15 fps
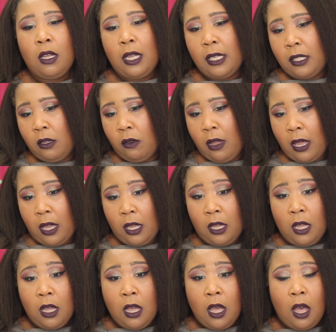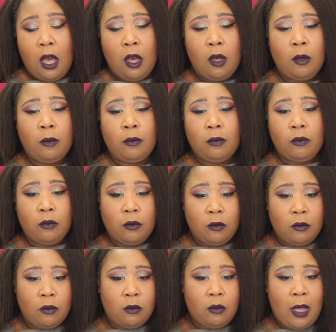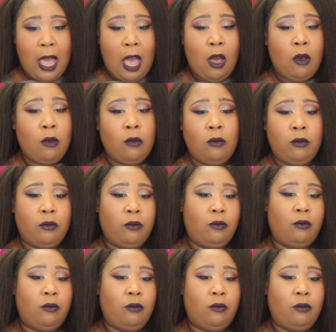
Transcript: It's okay. How